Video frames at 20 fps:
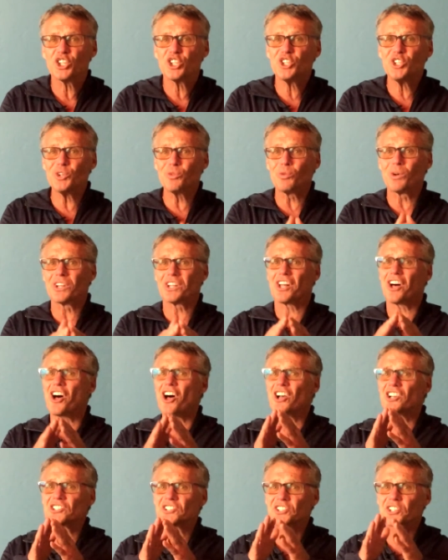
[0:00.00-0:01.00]
you will
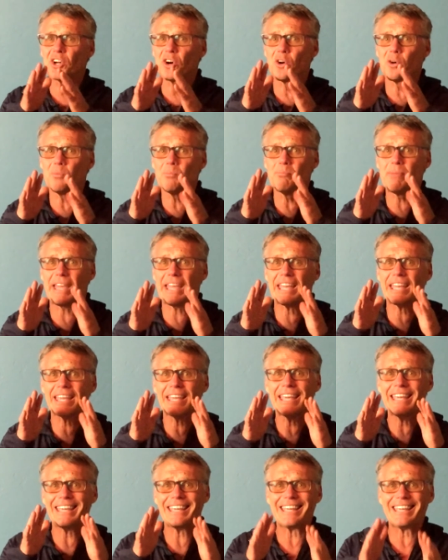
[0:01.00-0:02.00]
also
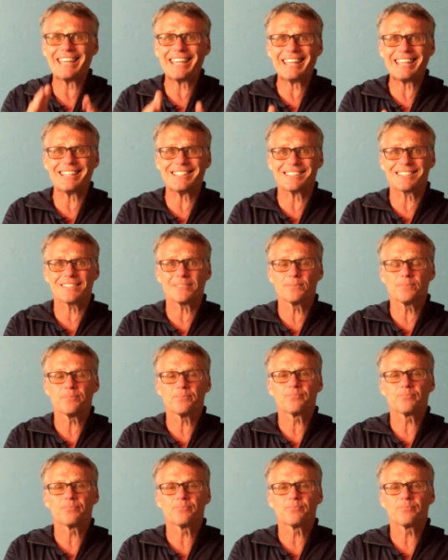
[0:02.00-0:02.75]
make heat.